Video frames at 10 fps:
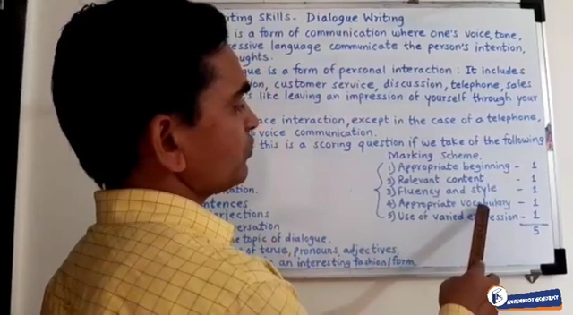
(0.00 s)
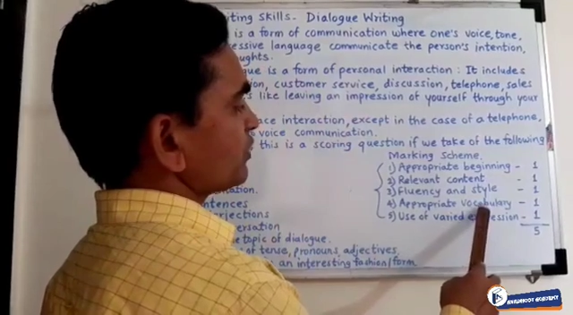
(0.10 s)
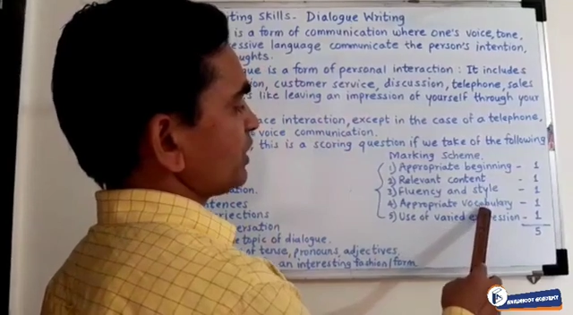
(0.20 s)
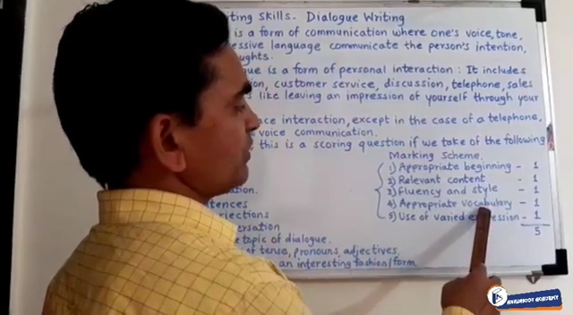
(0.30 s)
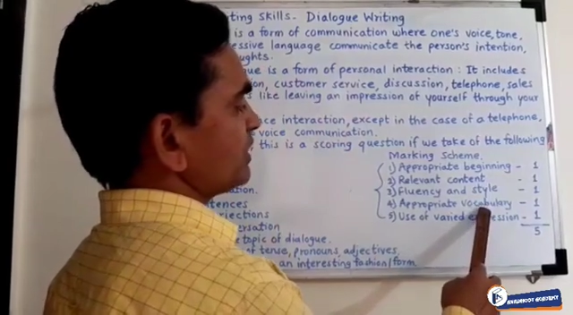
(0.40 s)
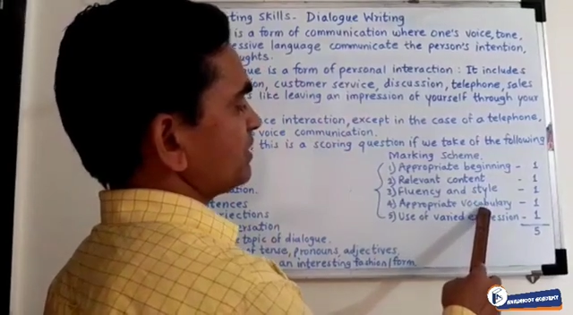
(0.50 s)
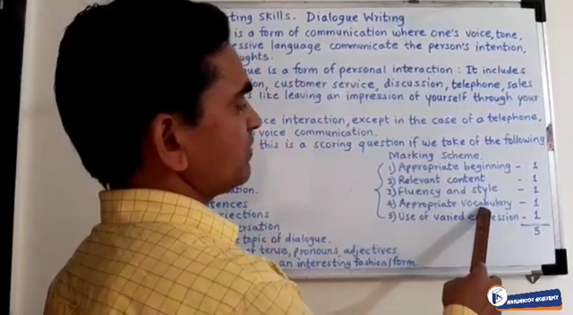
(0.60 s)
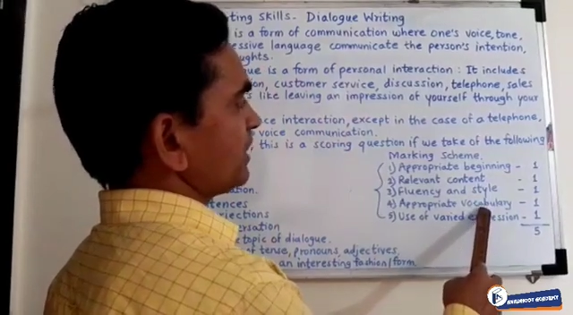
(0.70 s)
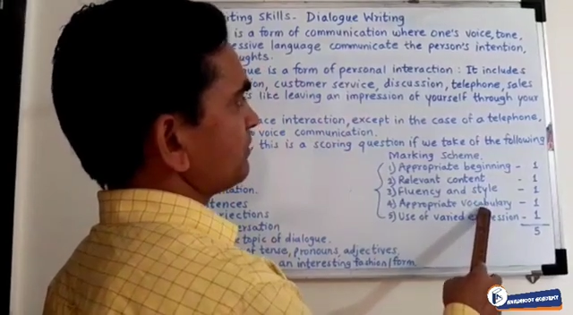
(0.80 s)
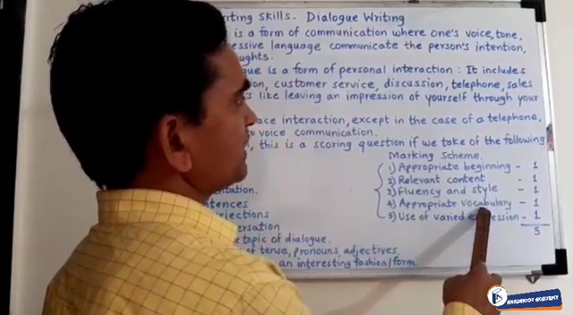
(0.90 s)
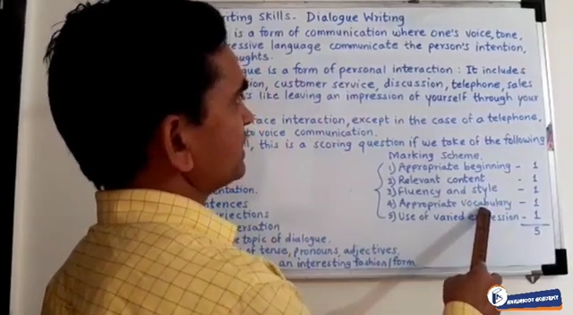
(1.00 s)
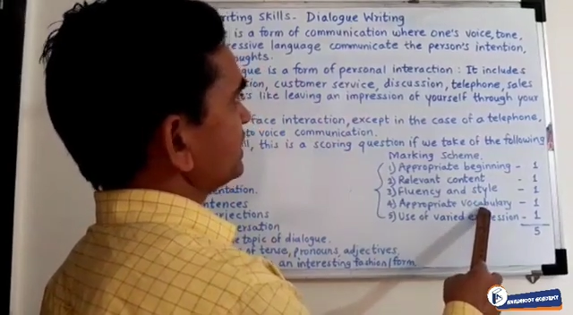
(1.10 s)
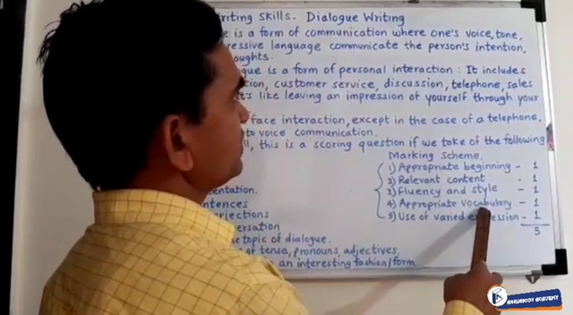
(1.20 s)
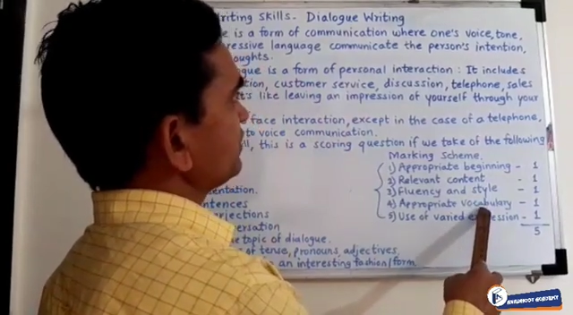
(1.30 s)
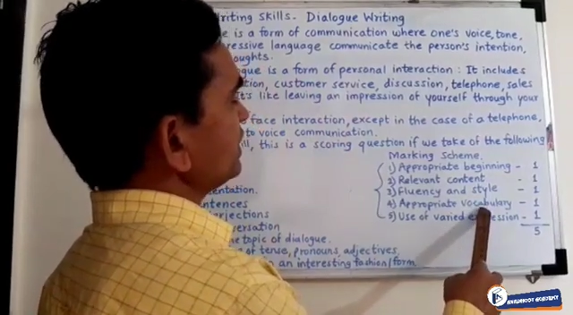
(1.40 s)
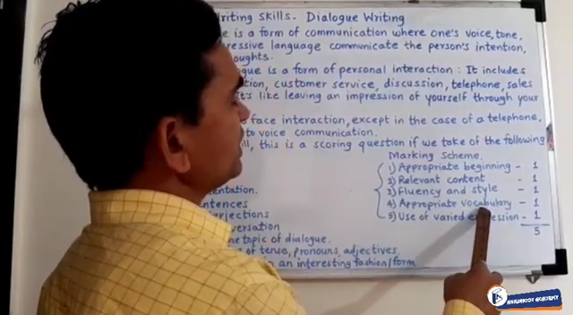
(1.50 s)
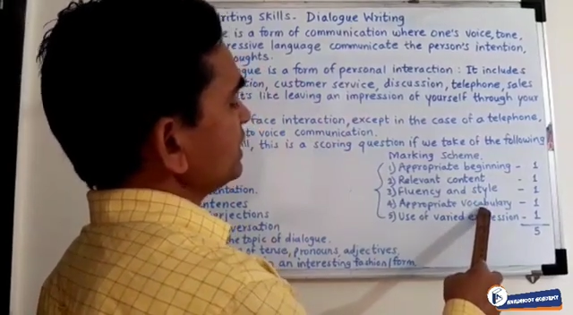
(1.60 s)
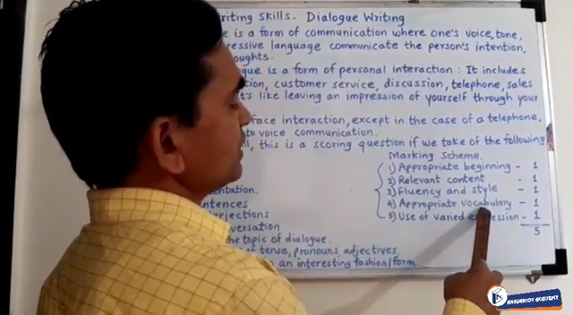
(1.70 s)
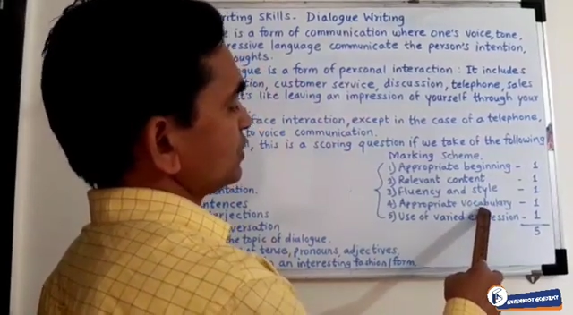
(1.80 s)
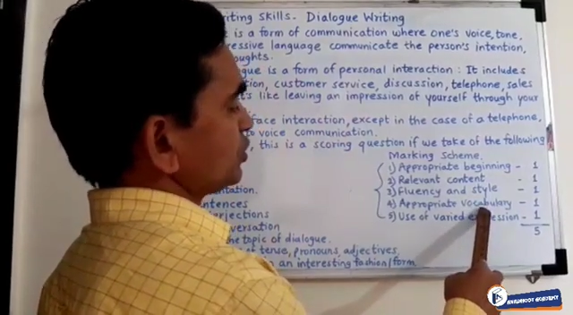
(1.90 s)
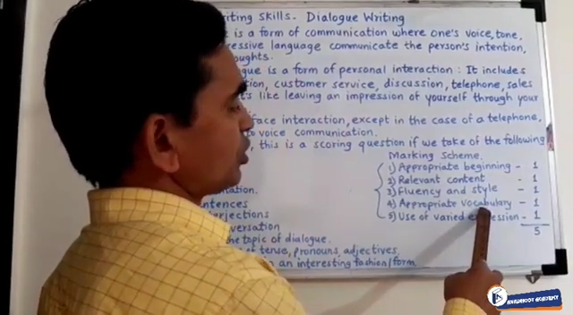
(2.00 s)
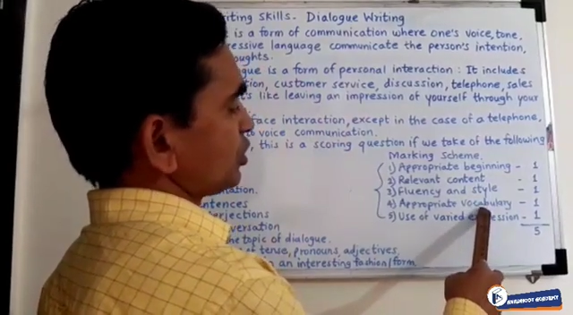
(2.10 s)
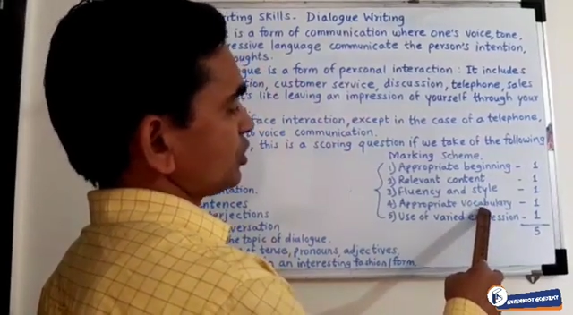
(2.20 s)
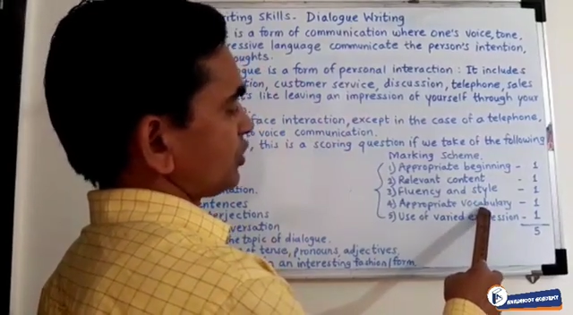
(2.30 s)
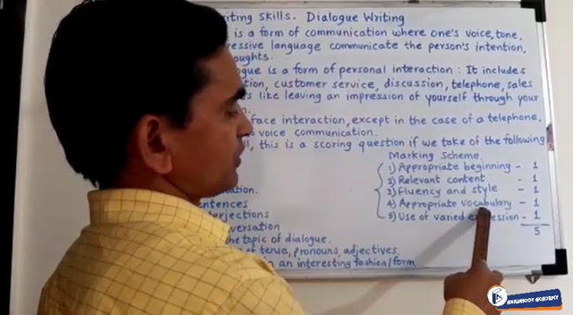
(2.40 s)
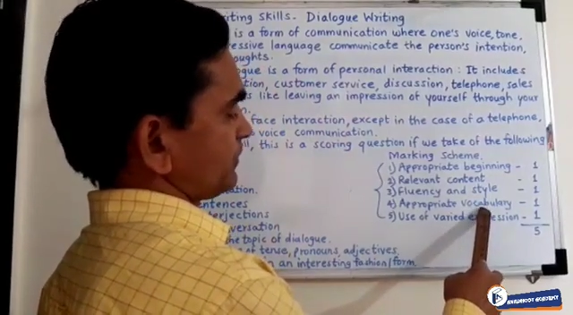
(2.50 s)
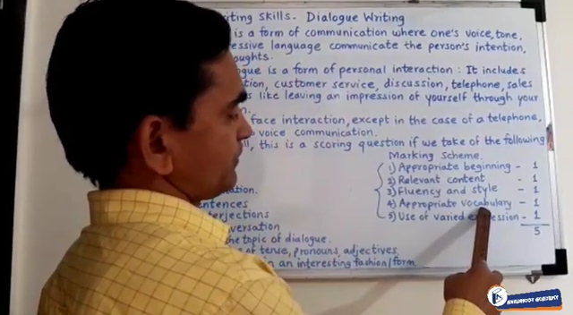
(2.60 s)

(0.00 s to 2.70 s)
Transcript: vocabulary by making your dialogue.